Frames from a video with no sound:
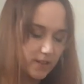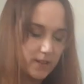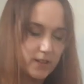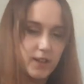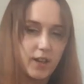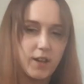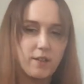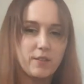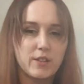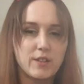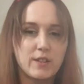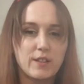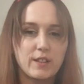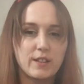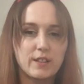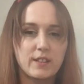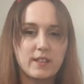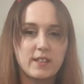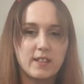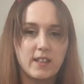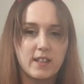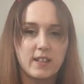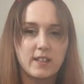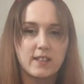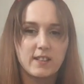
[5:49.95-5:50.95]
So just
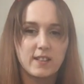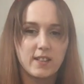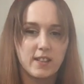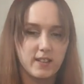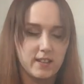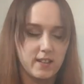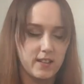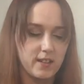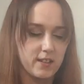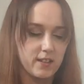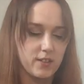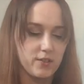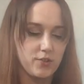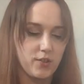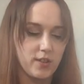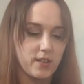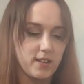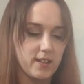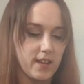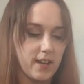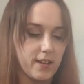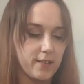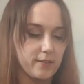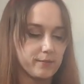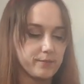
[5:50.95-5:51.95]
stick the string
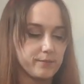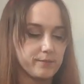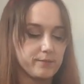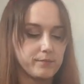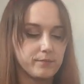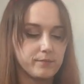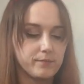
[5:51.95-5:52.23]
down.